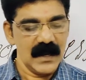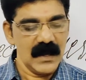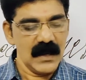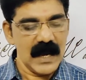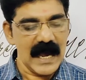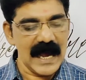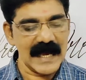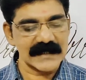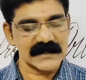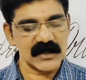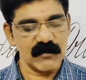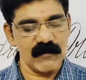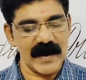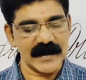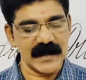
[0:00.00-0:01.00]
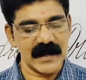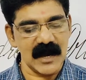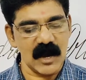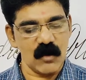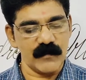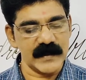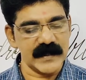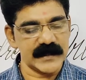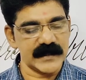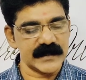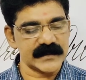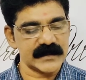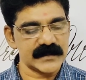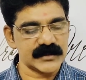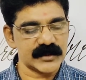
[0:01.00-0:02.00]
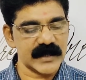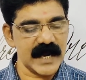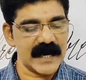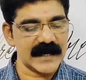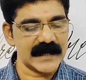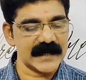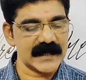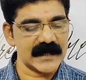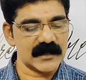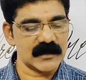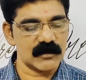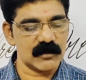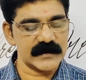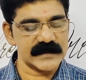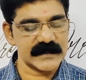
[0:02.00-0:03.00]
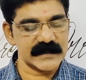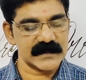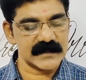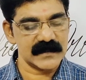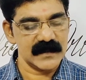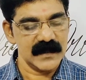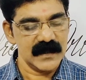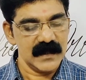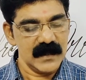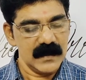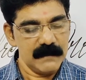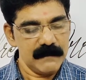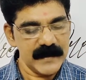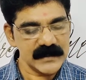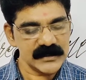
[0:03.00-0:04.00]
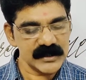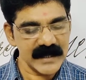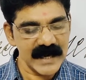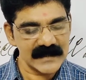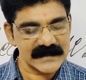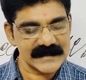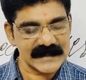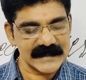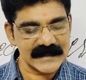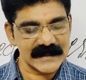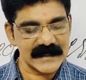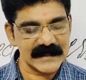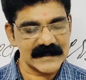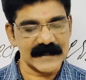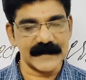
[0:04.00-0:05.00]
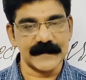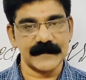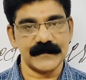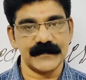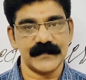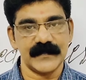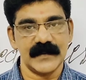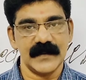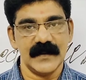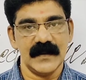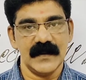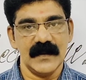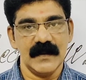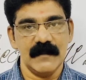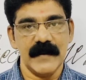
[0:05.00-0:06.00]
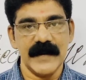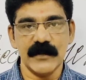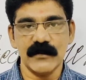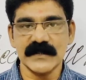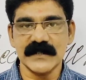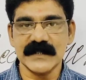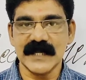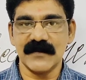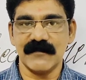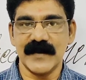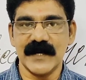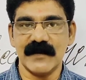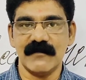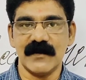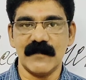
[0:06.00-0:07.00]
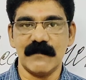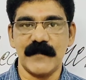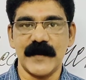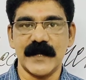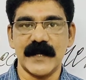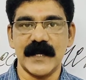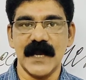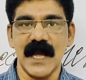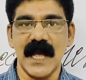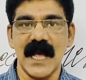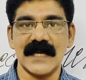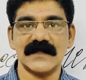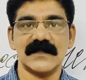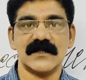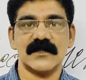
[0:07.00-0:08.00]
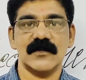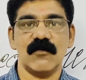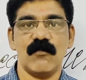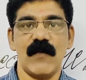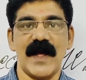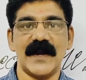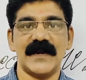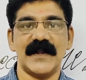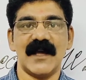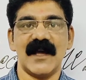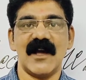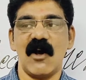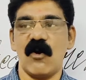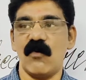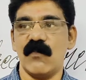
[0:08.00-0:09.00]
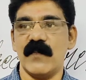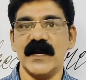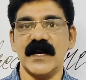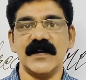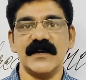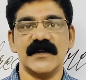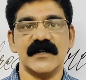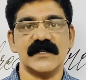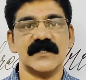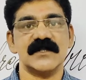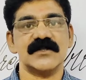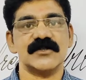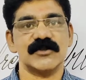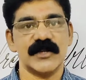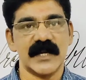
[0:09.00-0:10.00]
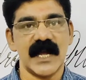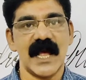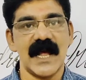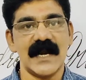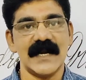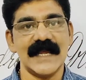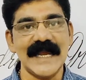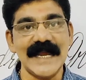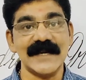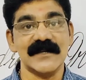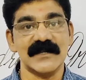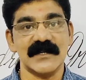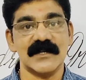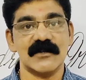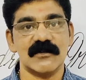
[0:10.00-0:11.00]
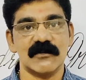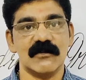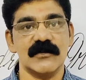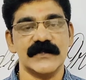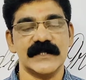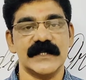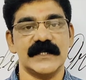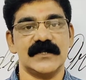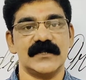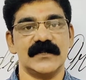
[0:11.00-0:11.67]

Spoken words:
ask Wanda how many dresses she had in her closet. But she had said nothing. But you see that whenever Peggy asked Wanda how many dresses she had in her closet,